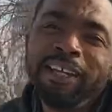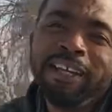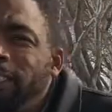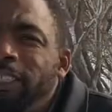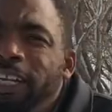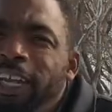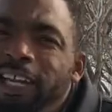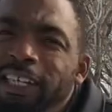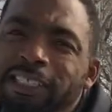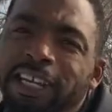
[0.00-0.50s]

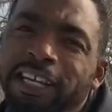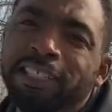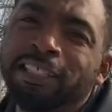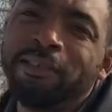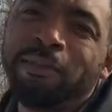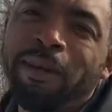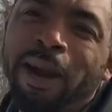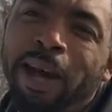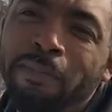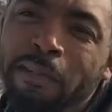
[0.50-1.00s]
Today's not
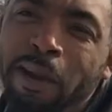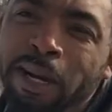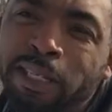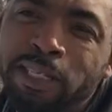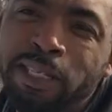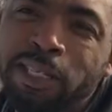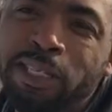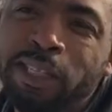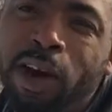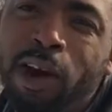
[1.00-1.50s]
too bad. I'm
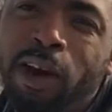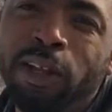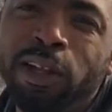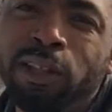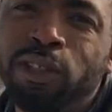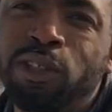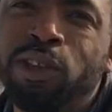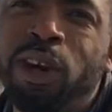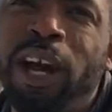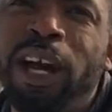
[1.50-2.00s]
actually just talking a
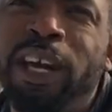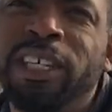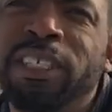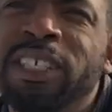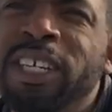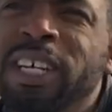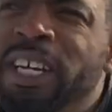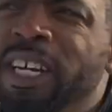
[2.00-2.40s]
little trash.